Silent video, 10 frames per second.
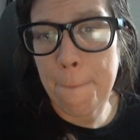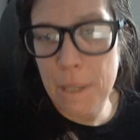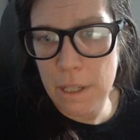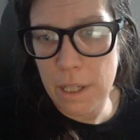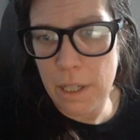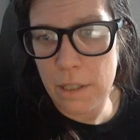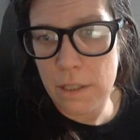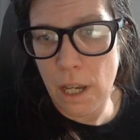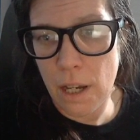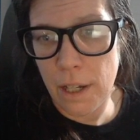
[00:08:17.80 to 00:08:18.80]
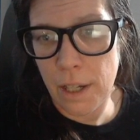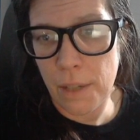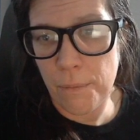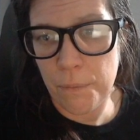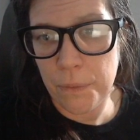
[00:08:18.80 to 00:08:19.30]
is now
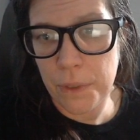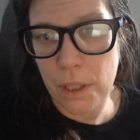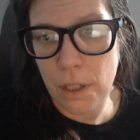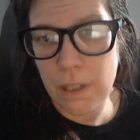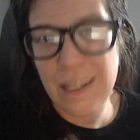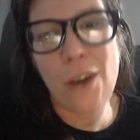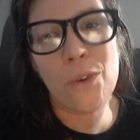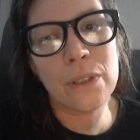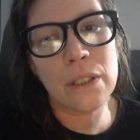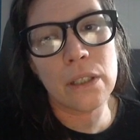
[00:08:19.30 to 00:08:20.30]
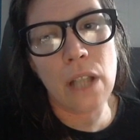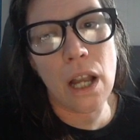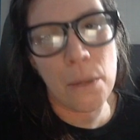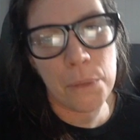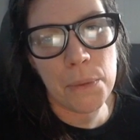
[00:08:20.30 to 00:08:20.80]

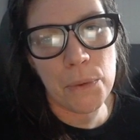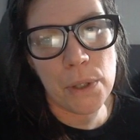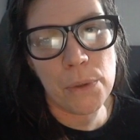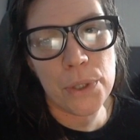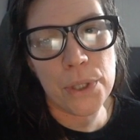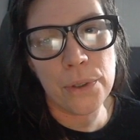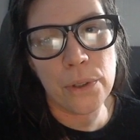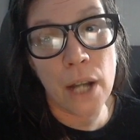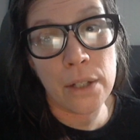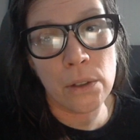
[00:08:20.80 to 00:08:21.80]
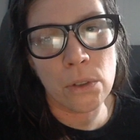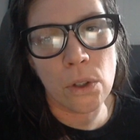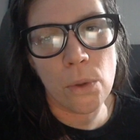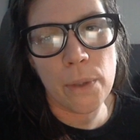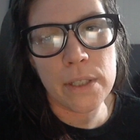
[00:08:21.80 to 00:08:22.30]
I'm going to be real with you. I don't
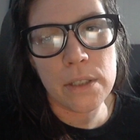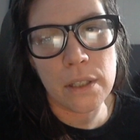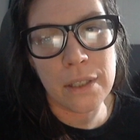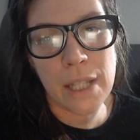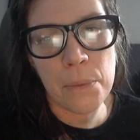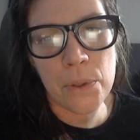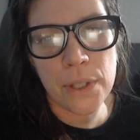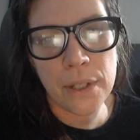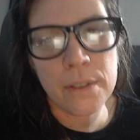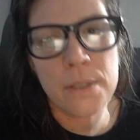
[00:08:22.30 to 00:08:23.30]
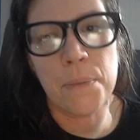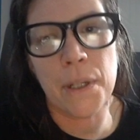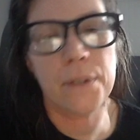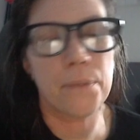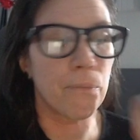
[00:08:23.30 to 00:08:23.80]
always label things,
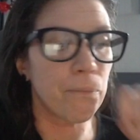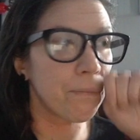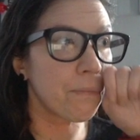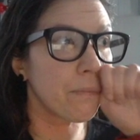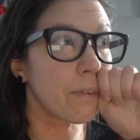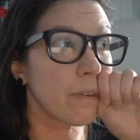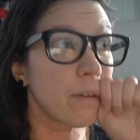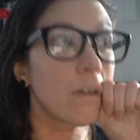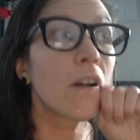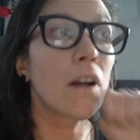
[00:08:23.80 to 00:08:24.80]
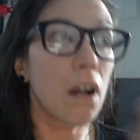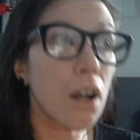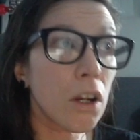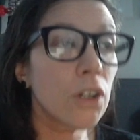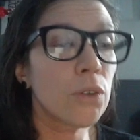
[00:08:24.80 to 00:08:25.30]
but a
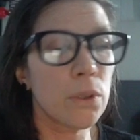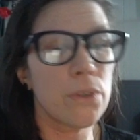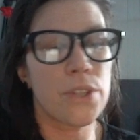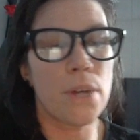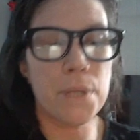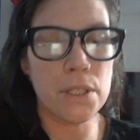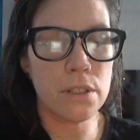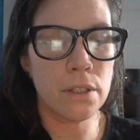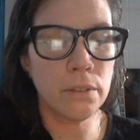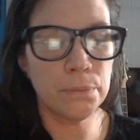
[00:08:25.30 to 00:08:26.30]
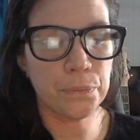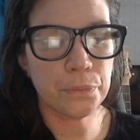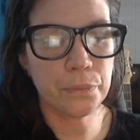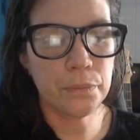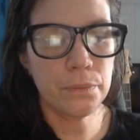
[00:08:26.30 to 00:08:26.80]
good rule of thumb is to.
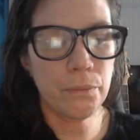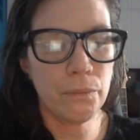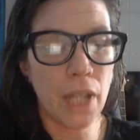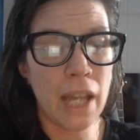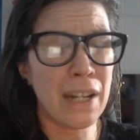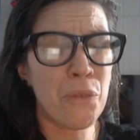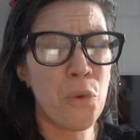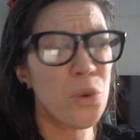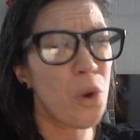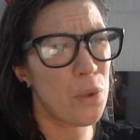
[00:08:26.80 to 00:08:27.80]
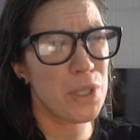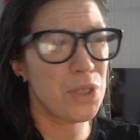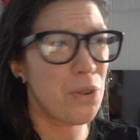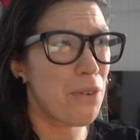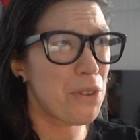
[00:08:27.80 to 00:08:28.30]
And I won't always
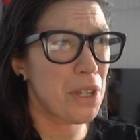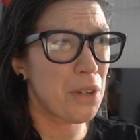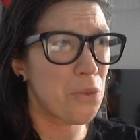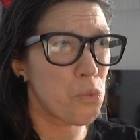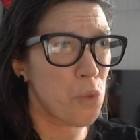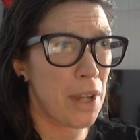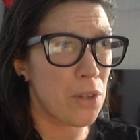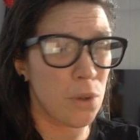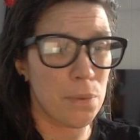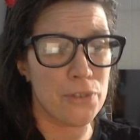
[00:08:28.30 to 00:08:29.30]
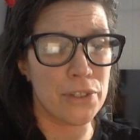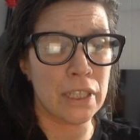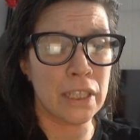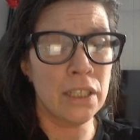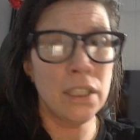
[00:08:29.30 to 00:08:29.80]
do everything right or perfectly.